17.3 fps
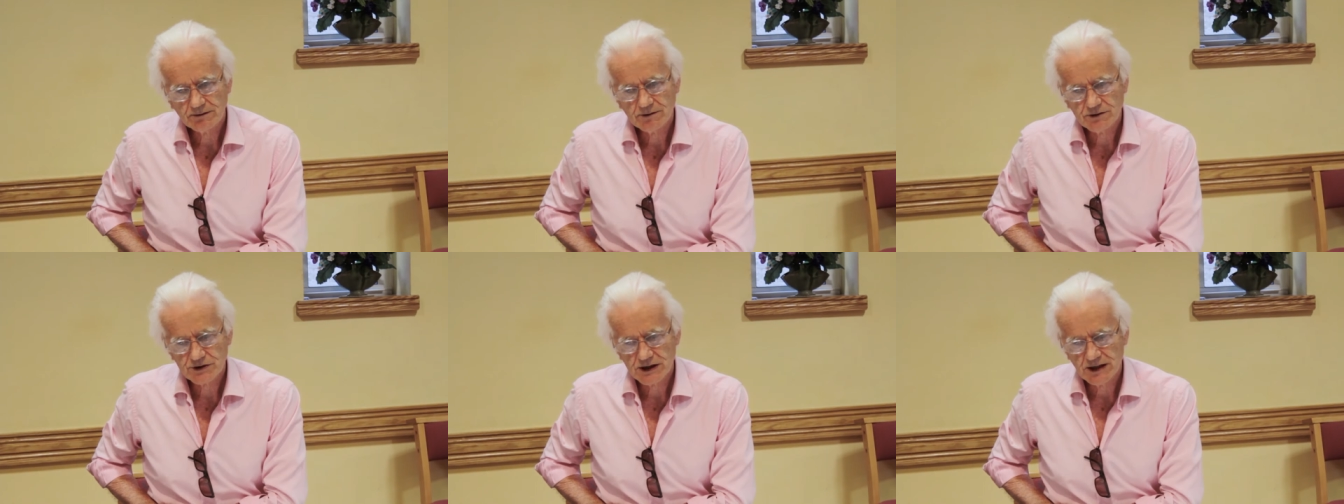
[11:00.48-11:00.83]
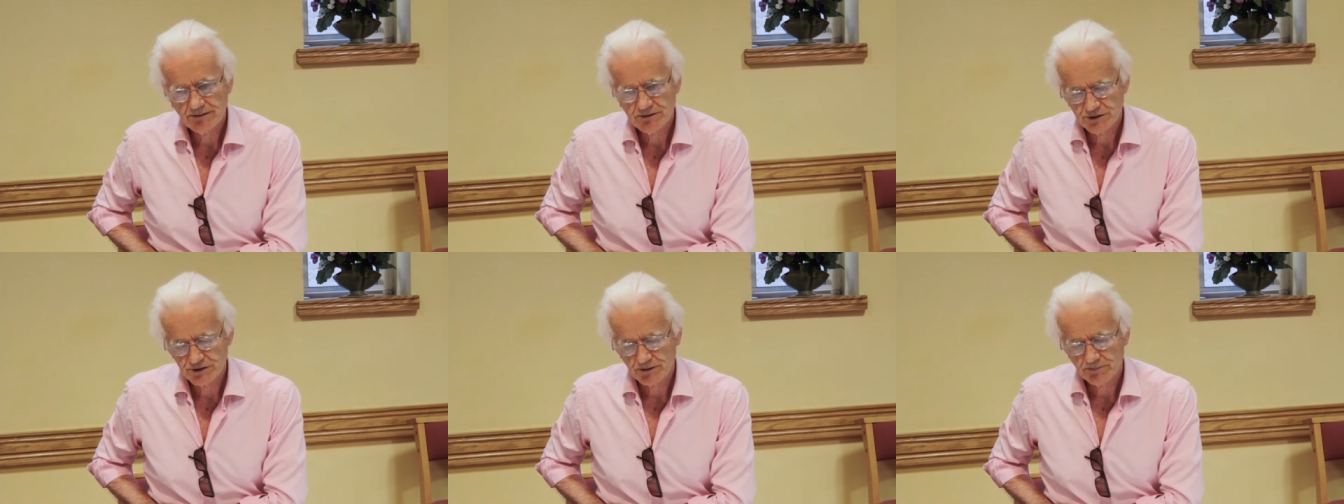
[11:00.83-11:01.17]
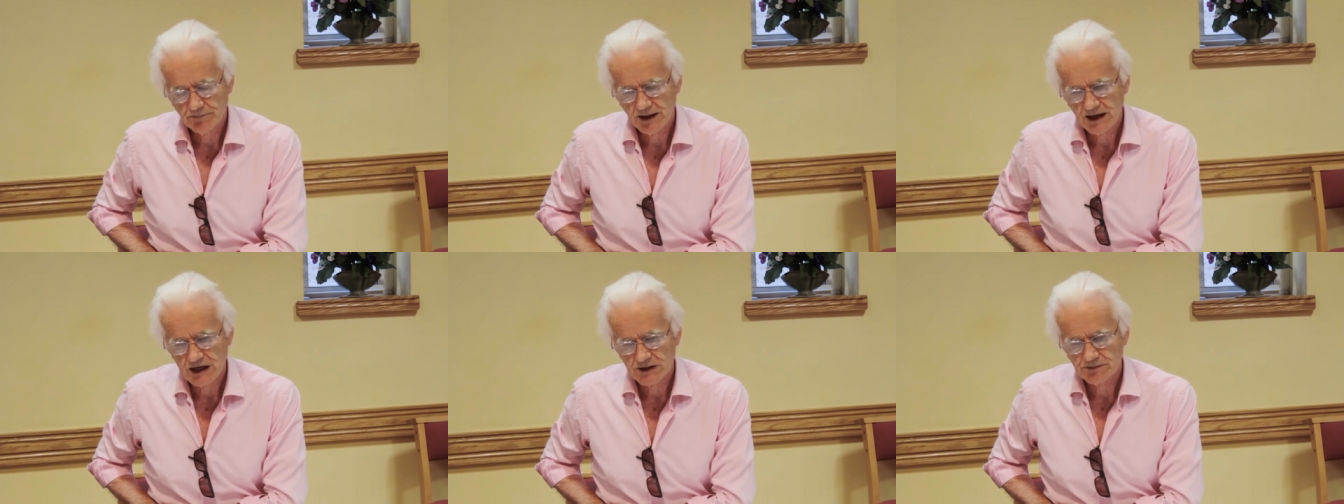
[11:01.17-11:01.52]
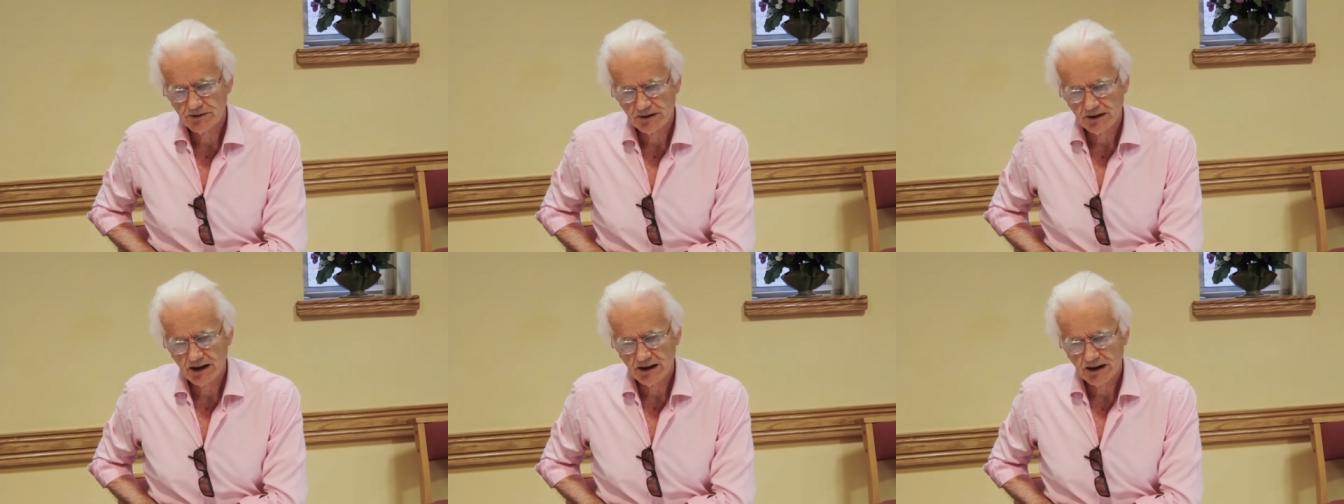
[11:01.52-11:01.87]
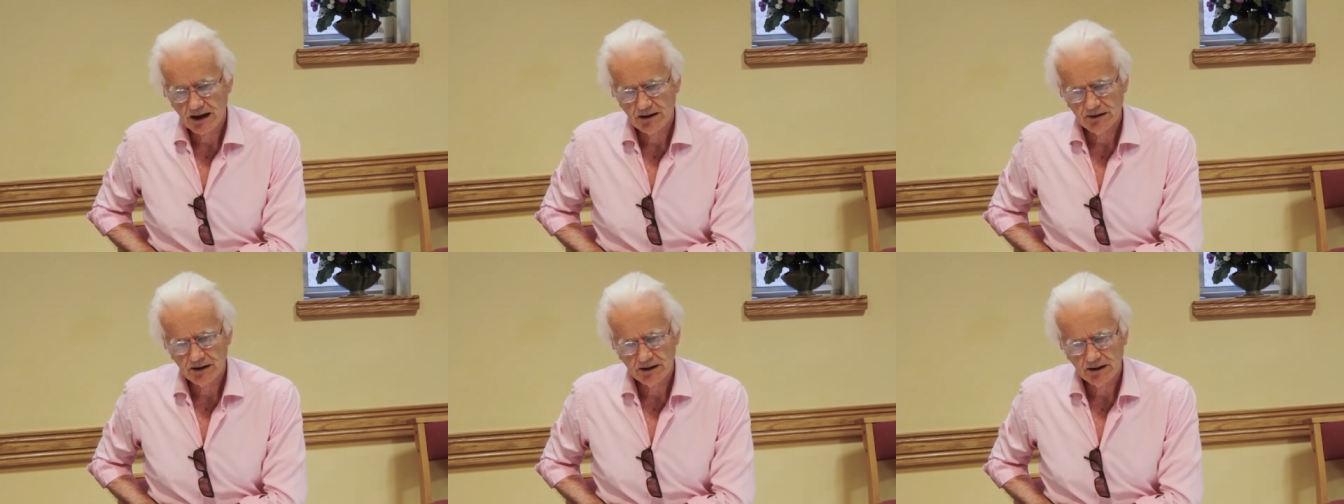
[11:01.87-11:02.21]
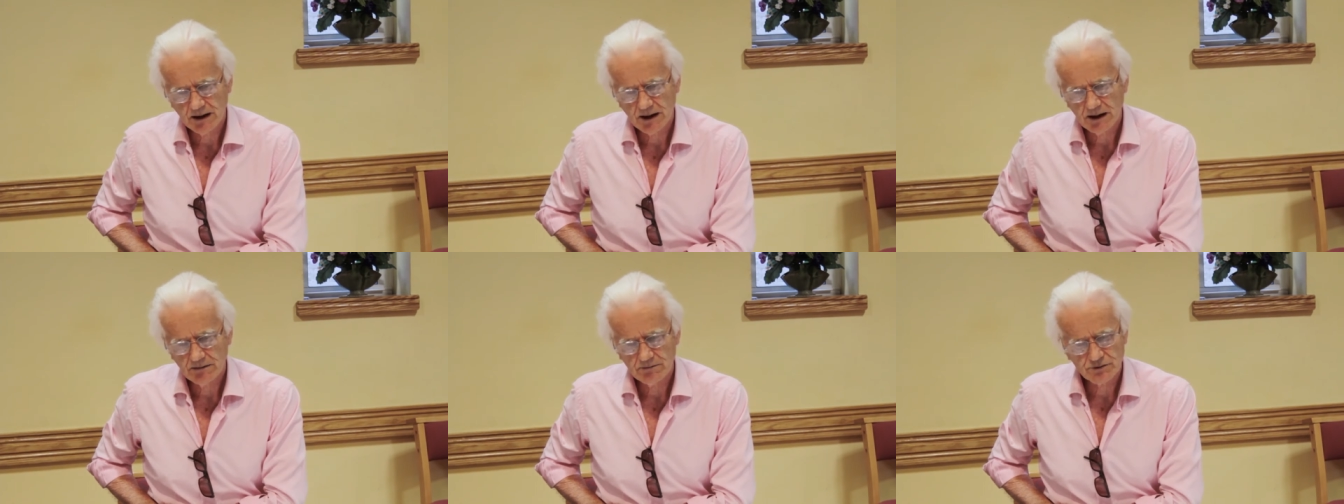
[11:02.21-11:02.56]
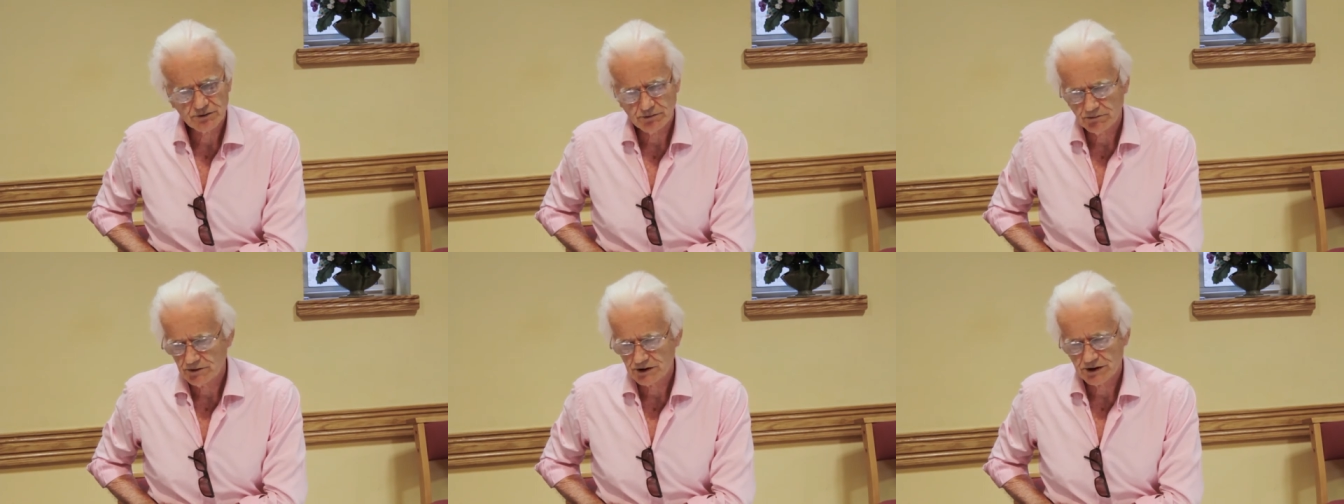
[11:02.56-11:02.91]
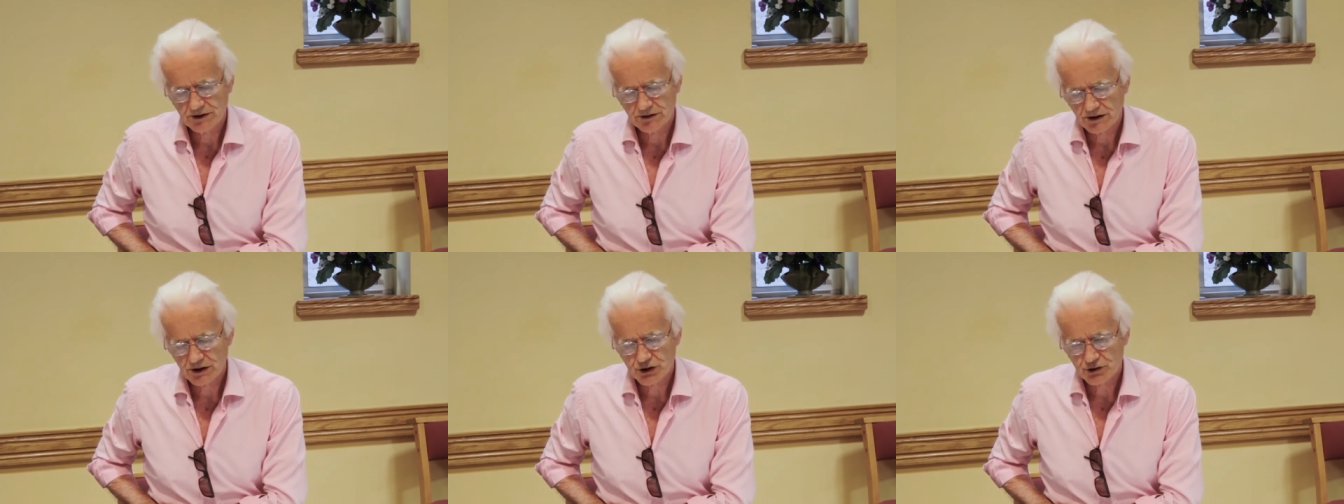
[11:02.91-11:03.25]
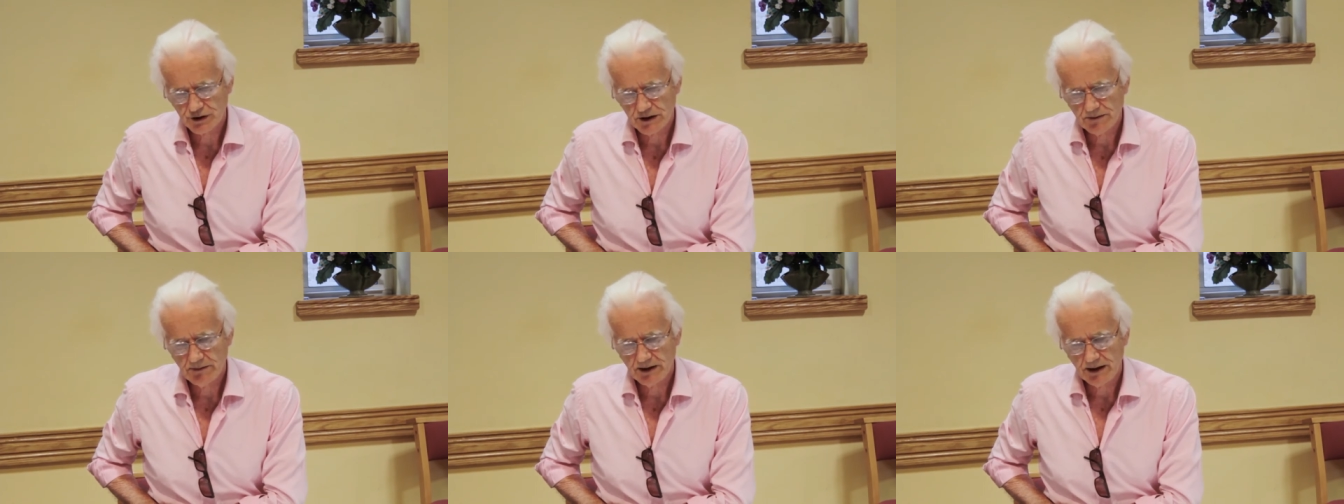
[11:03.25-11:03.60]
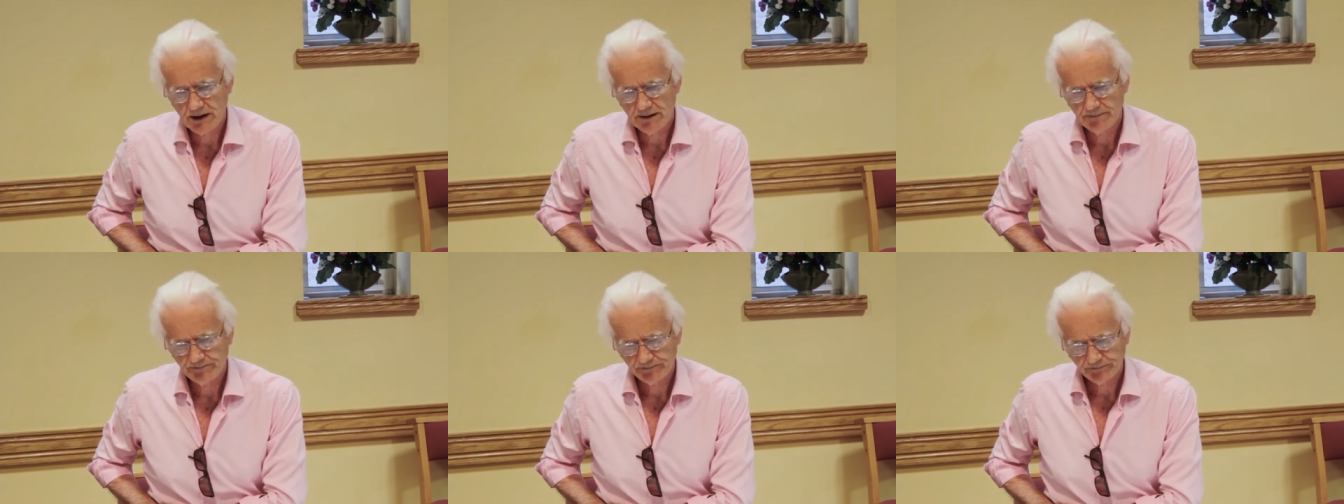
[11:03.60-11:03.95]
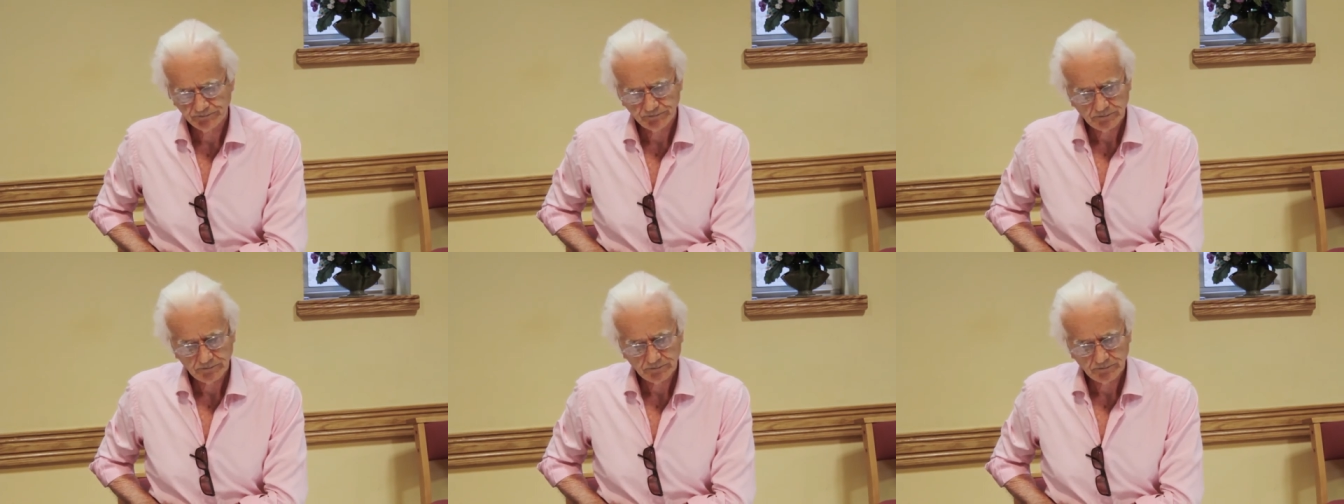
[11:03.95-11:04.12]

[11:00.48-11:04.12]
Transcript: of course, it never took place, but I was extremely